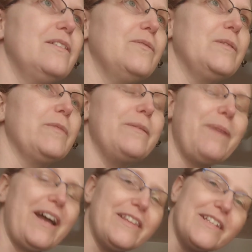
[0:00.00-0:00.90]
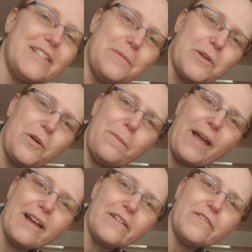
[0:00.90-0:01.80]
when we buy the typical
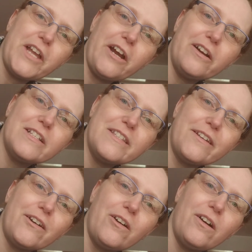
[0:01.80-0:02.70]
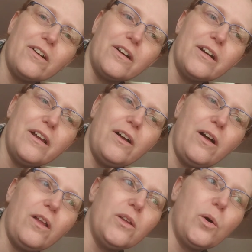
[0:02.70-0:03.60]
bag of carrots that are
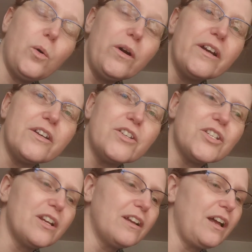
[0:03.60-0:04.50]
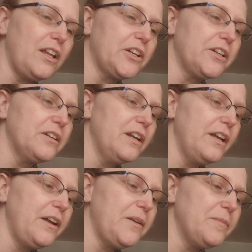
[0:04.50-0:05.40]
all orange color,
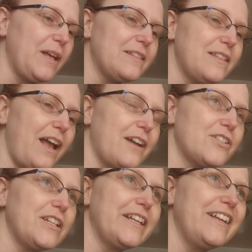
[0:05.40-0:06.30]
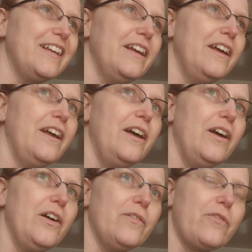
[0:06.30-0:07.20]
that's actually
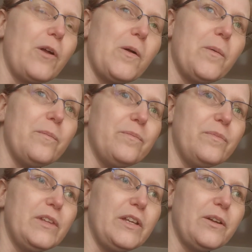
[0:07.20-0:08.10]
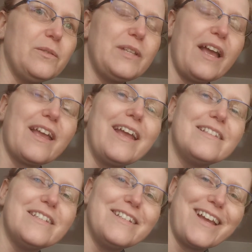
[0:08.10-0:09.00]
from,
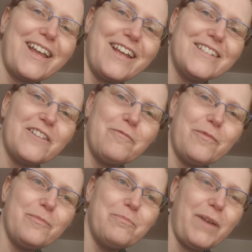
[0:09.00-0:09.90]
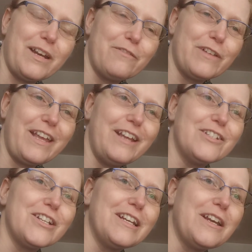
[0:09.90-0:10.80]
decades and decades of
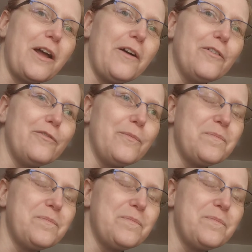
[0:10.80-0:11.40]
modification of